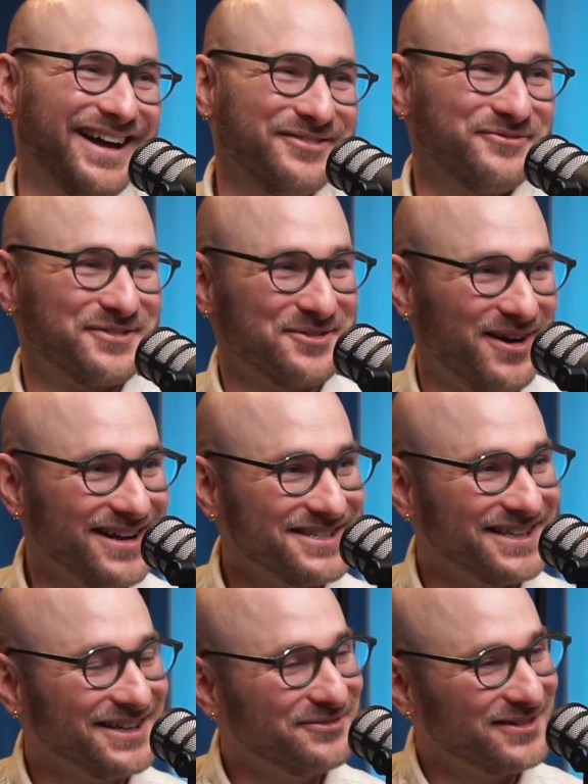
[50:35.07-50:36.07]
for
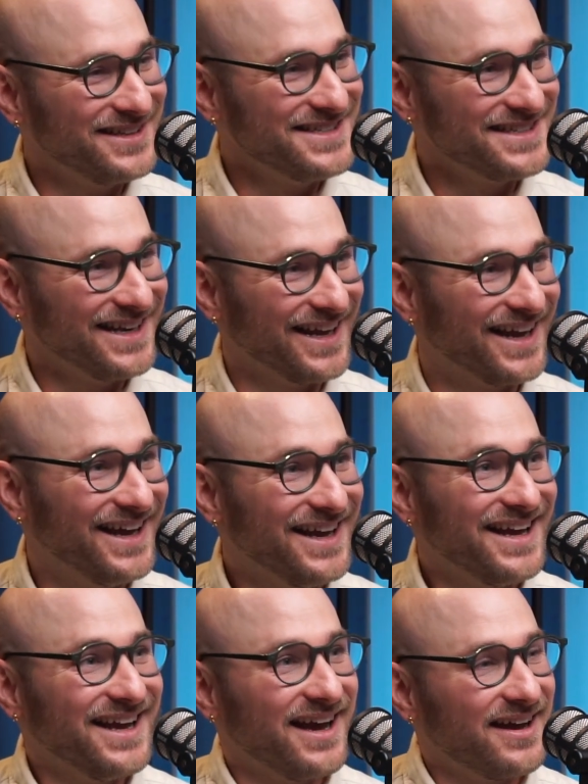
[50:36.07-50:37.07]
watching and for listening.
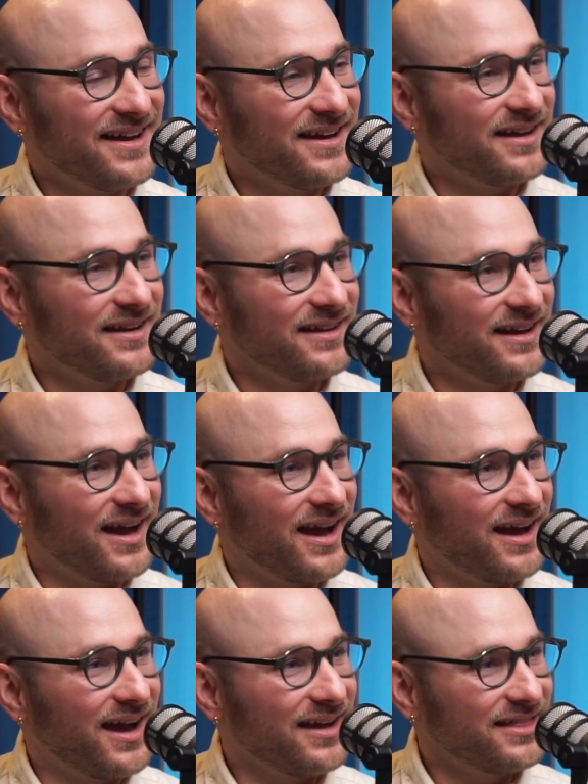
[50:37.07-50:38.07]
Uh, yes, thank you.
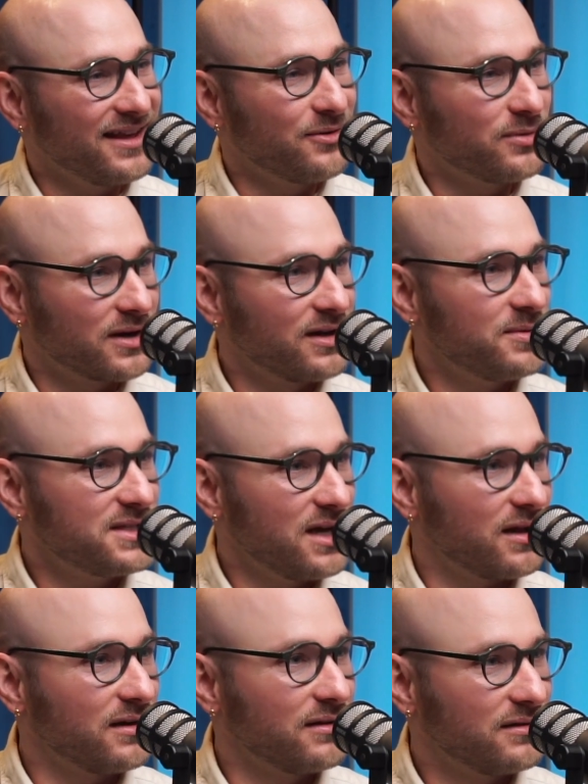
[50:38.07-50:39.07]
I, I think we're going to be
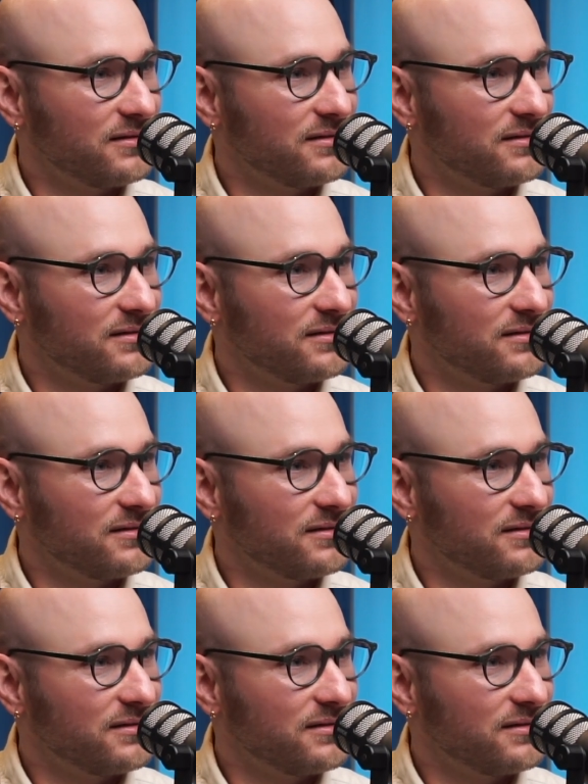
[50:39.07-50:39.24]
done.